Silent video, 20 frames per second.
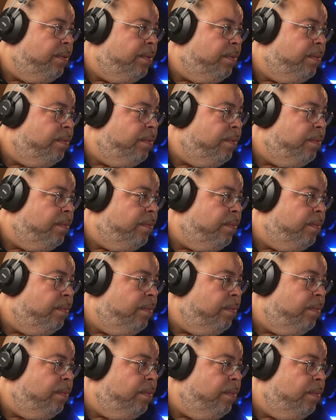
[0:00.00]

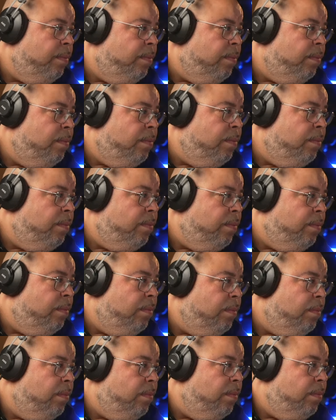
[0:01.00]

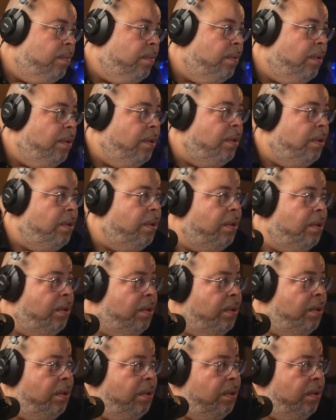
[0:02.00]

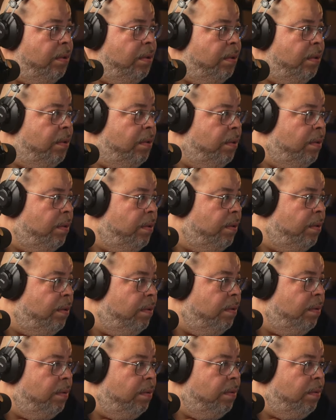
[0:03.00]

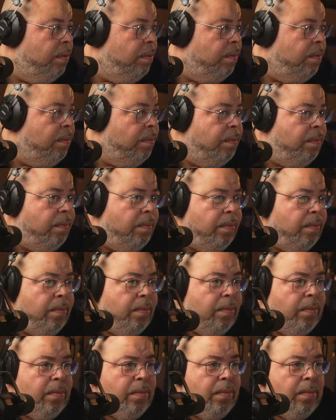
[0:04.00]

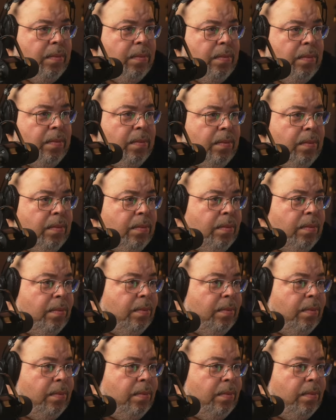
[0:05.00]
(no one is talking)